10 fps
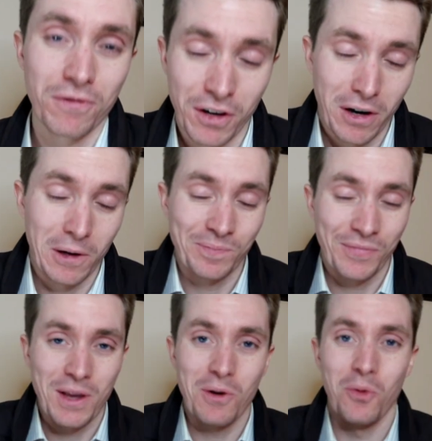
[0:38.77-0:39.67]
figure out
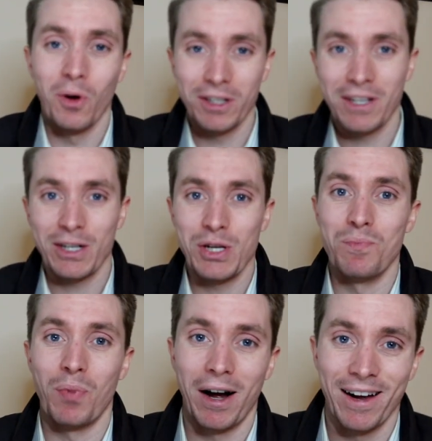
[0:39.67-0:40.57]
what to
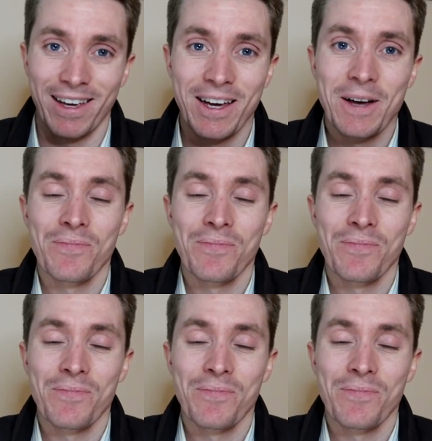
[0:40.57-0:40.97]
actually buy